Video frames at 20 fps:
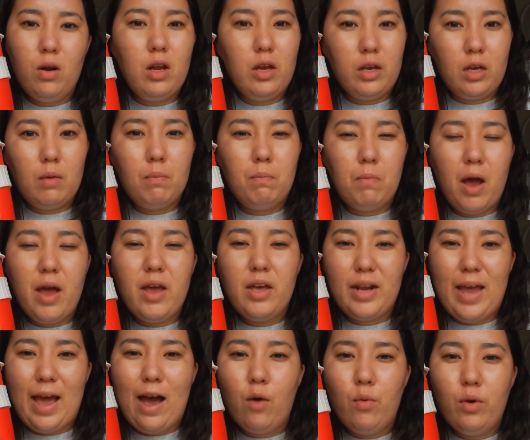Like by
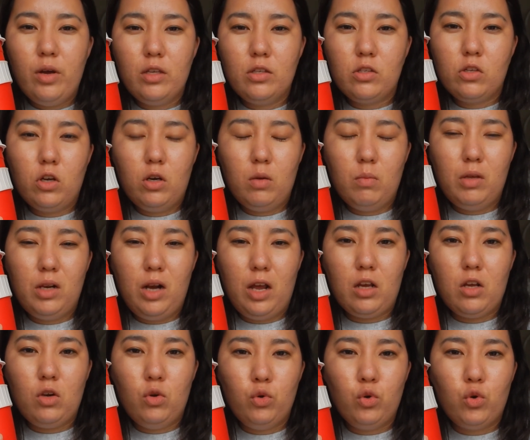an hour it's going to be
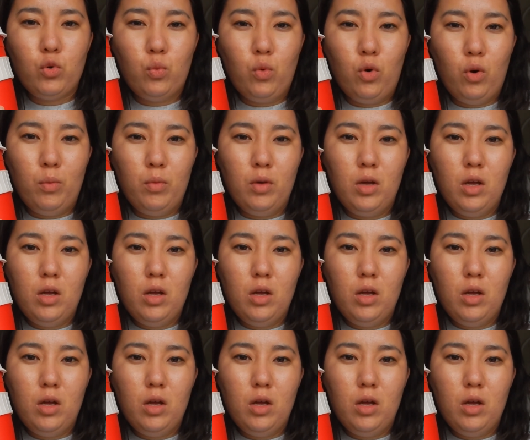like lukewarm.